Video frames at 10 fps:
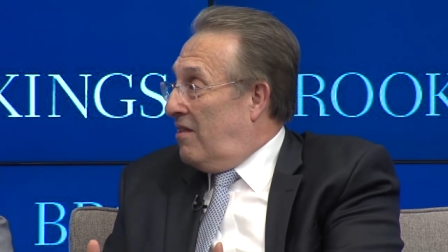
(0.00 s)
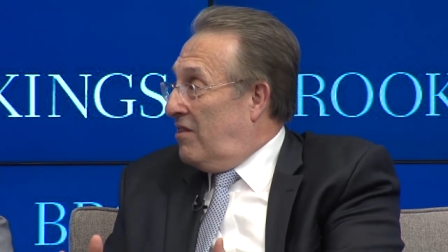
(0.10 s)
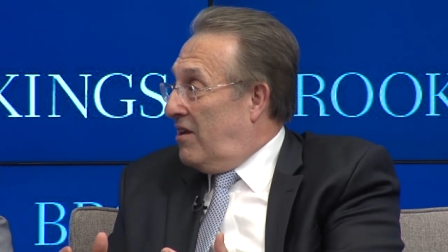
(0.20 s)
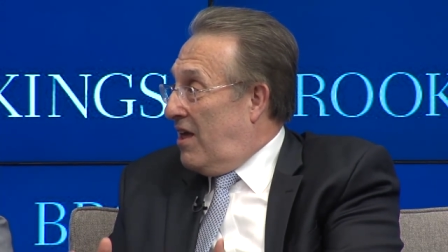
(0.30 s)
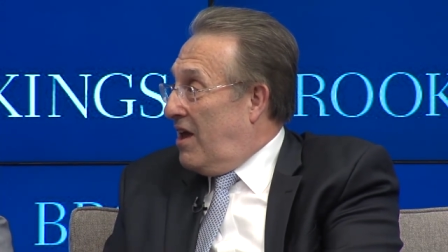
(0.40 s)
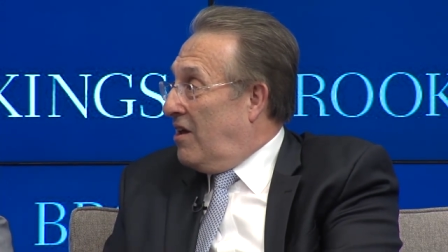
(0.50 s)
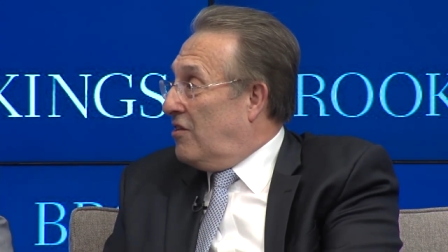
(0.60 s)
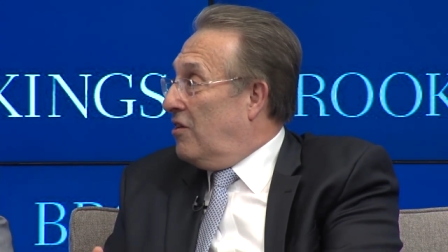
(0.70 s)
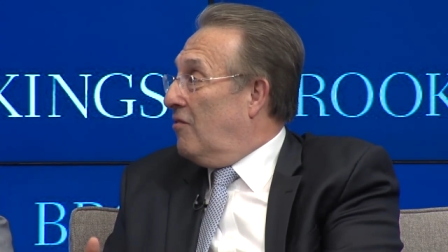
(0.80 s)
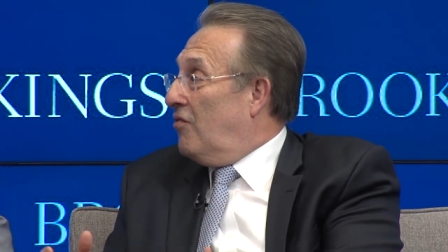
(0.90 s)
the
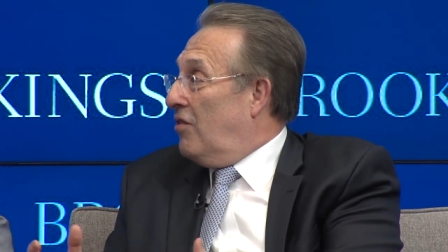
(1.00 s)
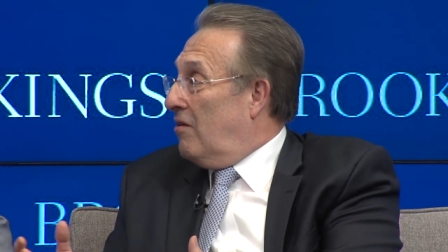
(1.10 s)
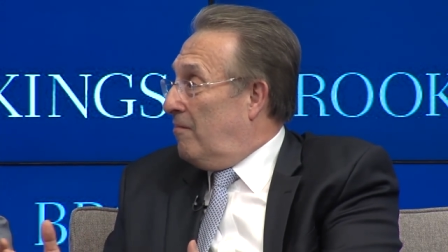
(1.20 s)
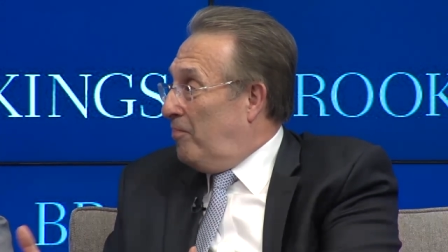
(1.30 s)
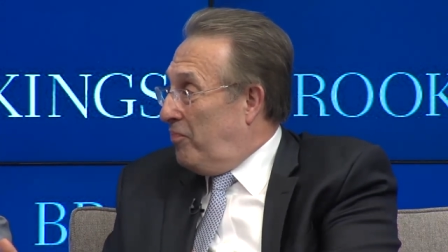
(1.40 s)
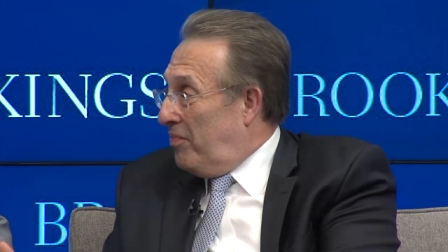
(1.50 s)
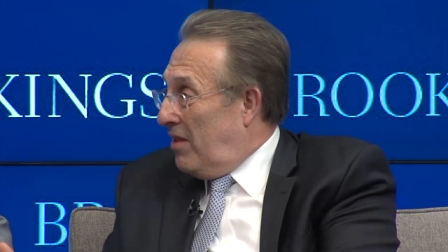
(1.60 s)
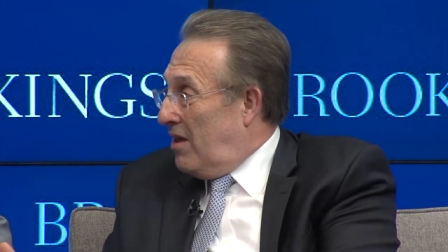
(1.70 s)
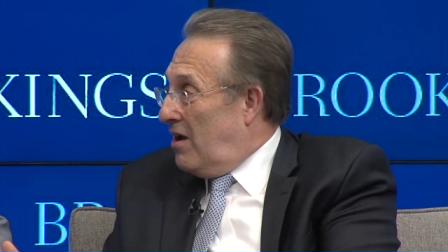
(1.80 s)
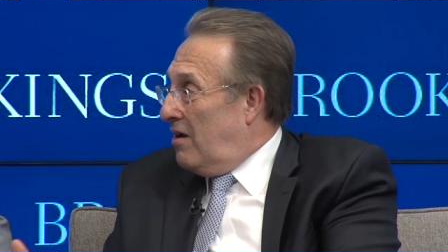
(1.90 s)
negative
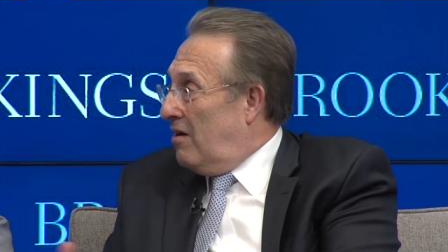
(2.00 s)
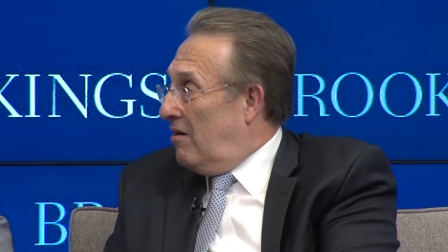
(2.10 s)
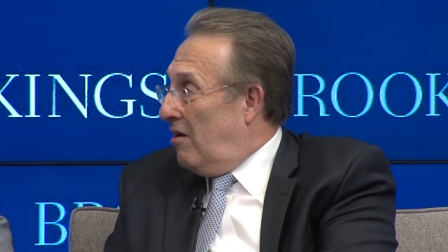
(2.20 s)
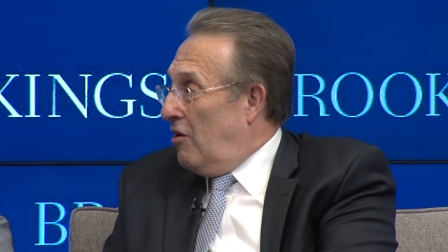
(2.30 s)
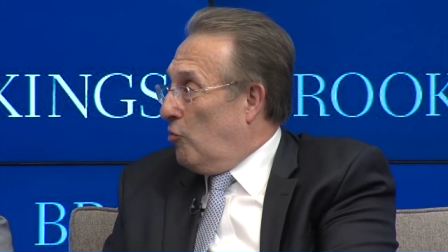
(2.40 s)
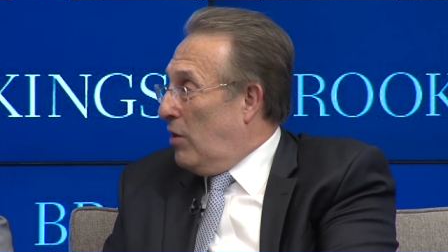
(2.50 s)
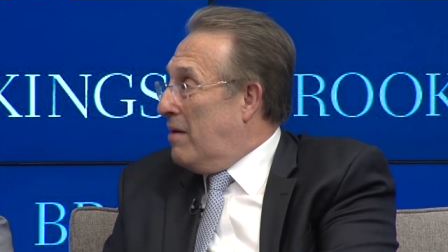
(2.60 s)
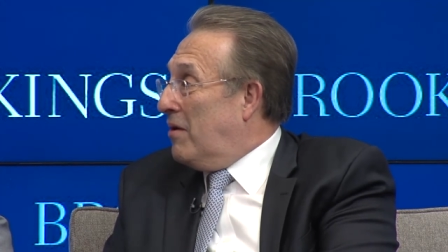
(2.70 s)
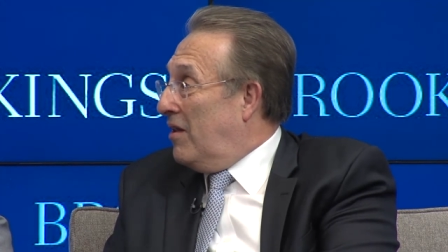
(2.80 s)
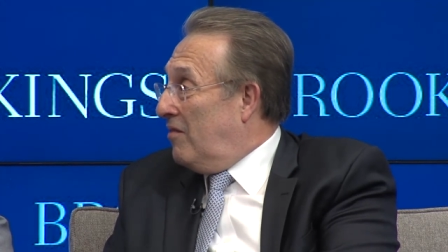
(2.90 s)
uh,
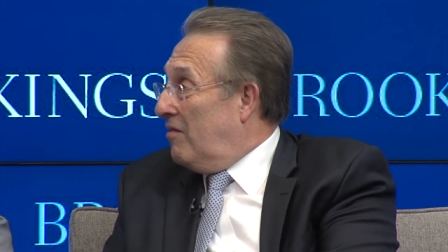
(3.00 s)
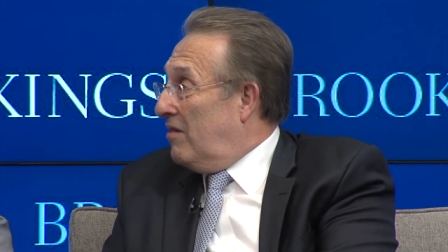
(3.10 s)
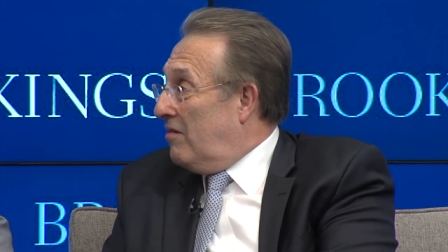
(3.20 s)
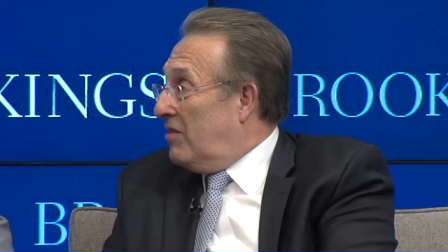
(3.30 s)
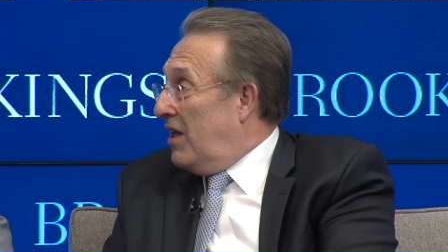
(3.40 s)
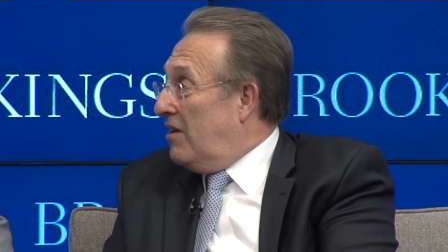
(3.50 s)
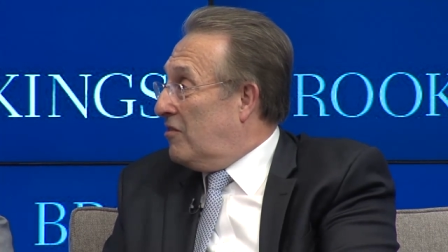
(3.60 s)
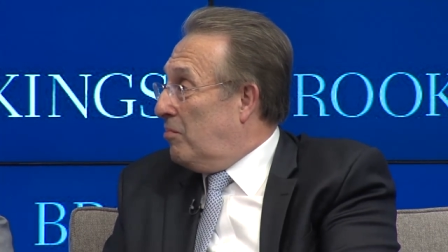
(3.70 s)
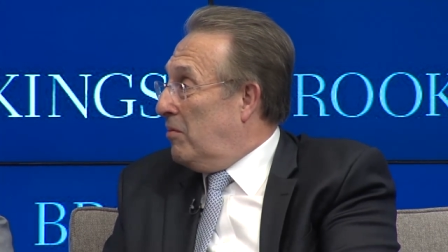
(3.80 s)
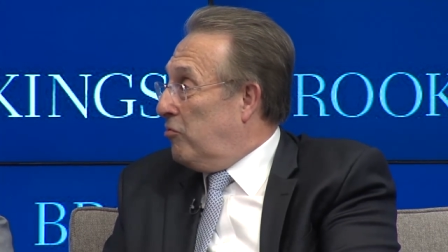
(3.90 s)
agreement that
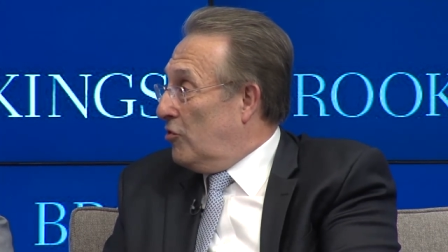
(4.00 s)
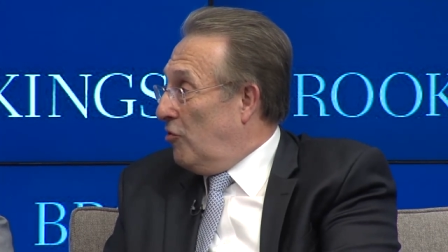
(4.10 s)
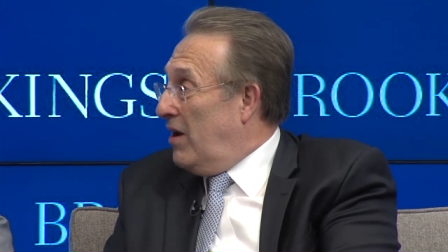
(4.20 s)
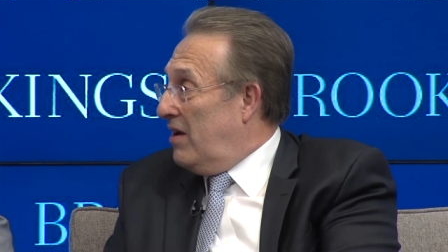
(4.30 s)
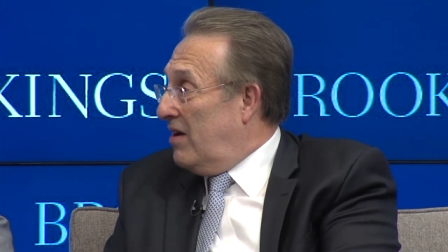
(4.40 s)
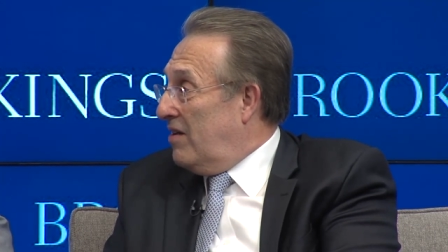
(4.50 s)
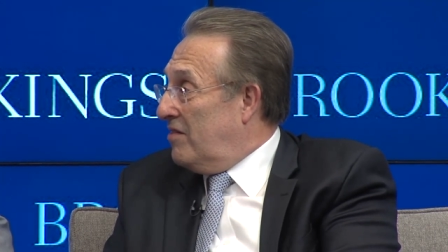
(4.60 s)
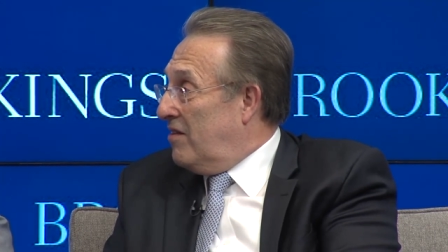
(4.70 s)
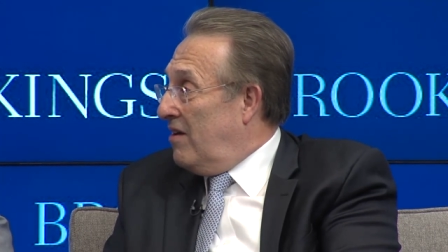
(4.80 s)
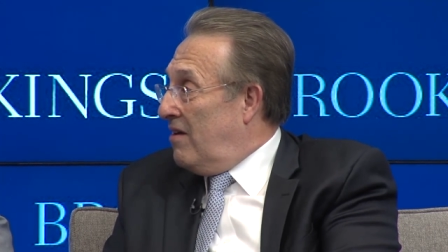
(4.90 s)
it's been portrayed as.